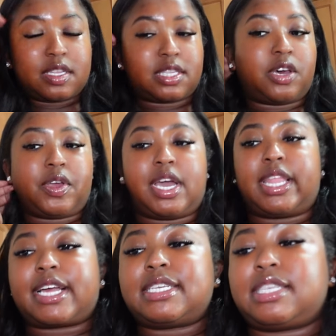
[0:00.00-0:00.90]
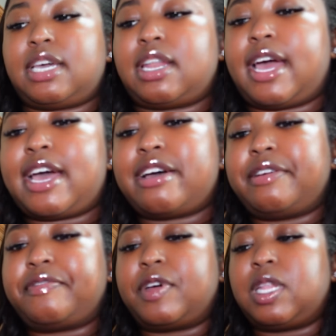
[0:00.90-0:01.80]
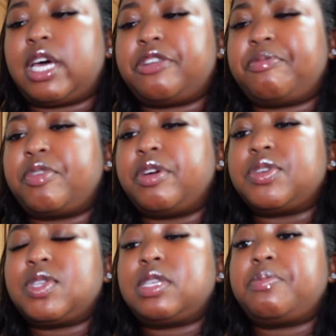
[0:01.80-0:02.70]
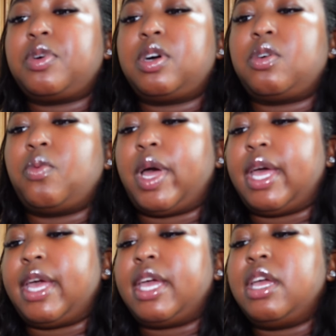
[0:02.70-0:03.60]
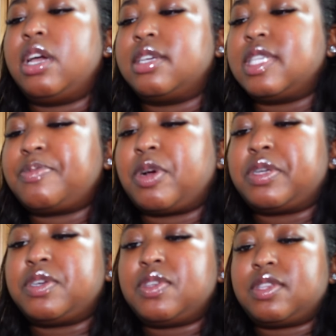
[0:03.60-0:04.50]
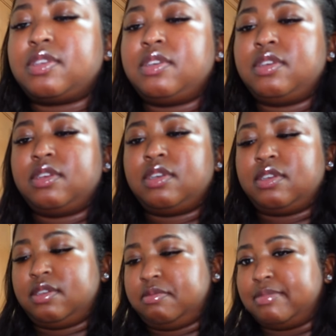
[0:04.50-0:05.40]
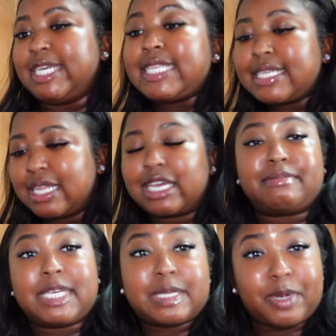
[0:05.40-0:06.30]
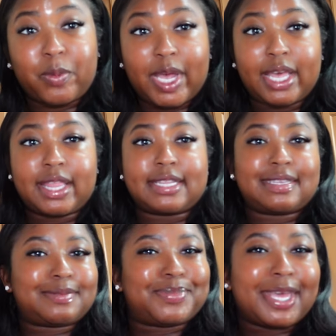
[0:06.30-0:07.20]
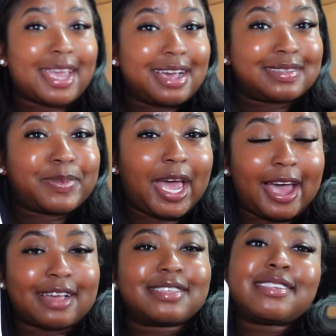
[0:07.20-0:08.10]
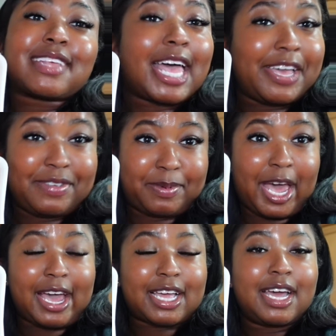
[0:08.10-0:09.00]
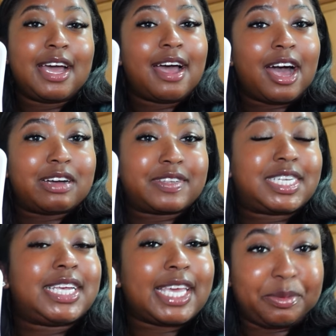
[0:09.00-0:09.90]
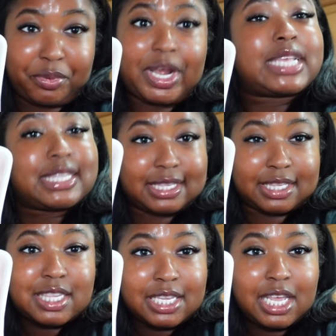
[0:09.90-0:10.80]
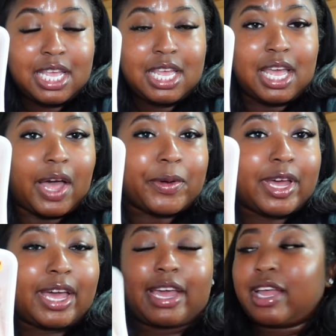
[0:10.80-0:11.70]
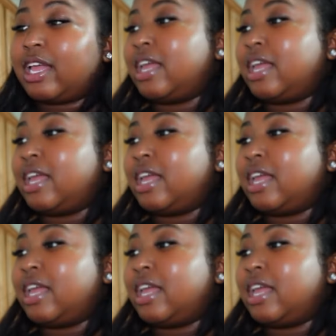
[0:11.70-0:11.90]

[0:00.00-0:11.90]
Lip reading: So yeah, like I said, I have a lot of produce to put away. Is this produce? Meat, a lot of meat to put away. Like, this big ass pack. This is a heavy pack of chicken breasts. Okay,